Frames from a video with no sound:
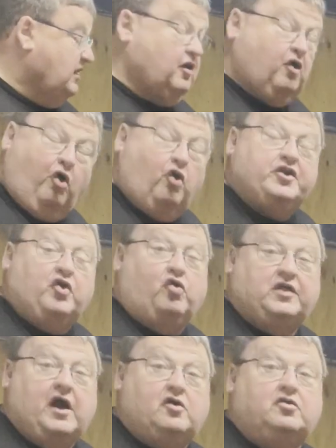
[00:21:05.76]
All in all,
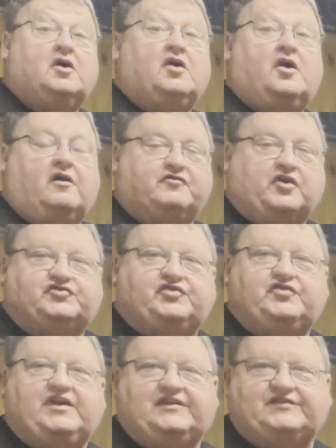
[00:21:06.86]
though, I've got 2
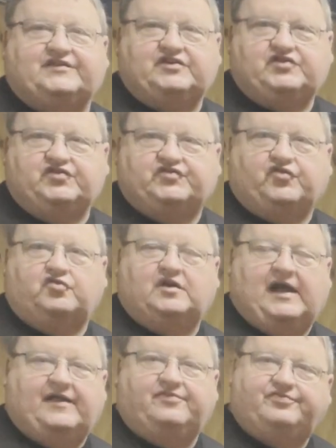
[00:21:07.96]
gears and a neutral,
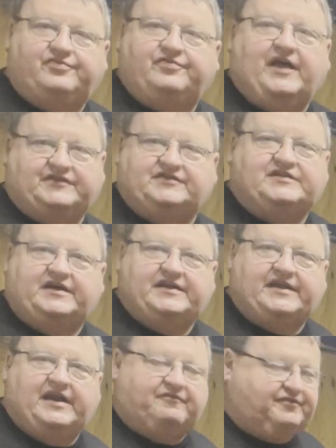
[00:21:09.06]
and that's nearly
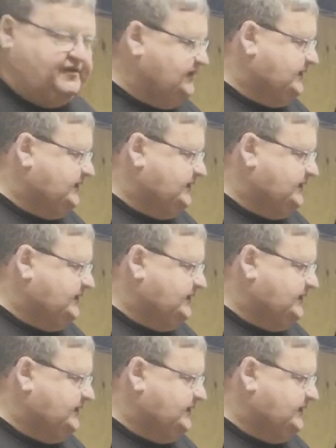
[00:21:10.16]
enough.